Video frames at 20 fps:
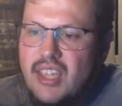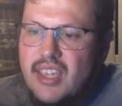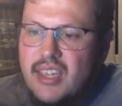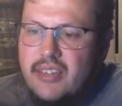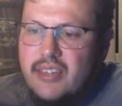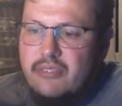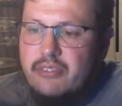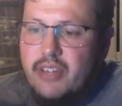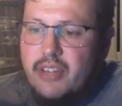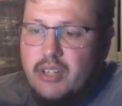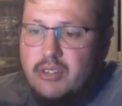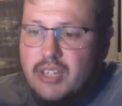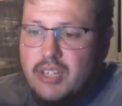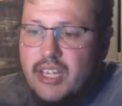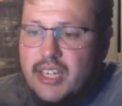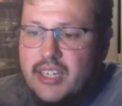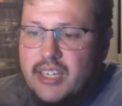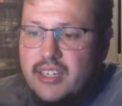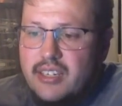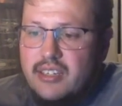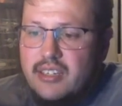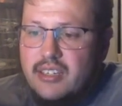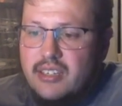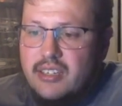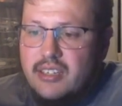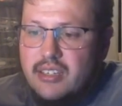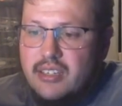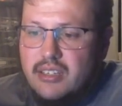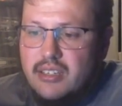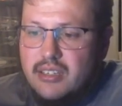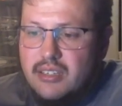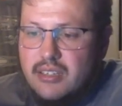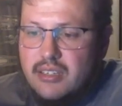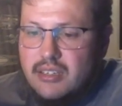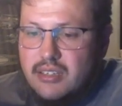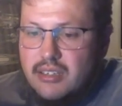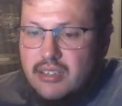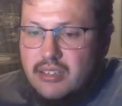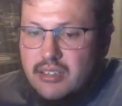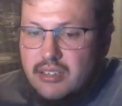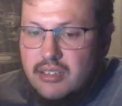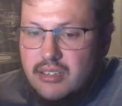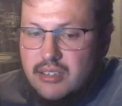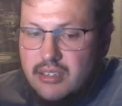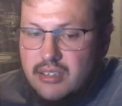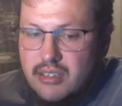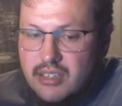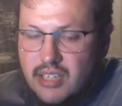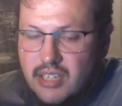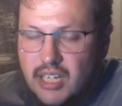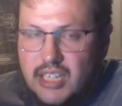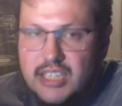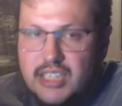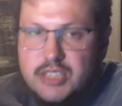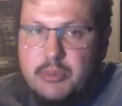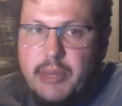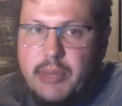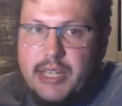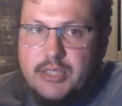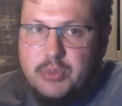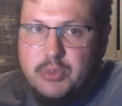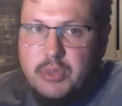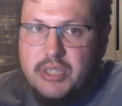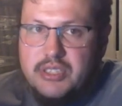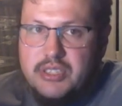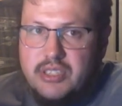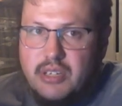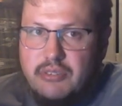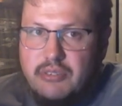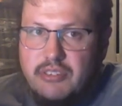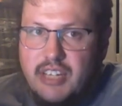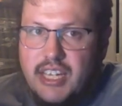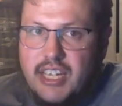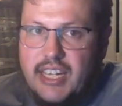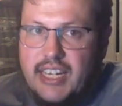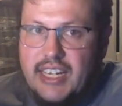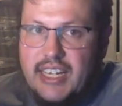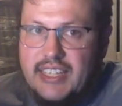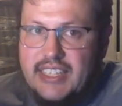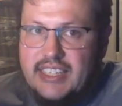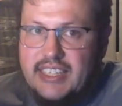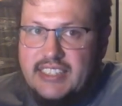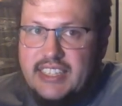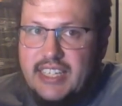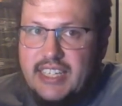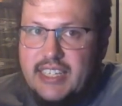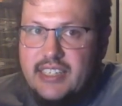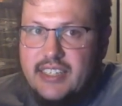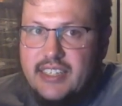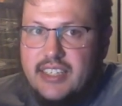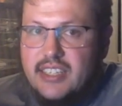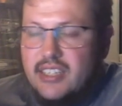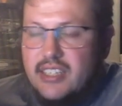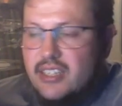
It felt like college bats were going to start flying, and they did.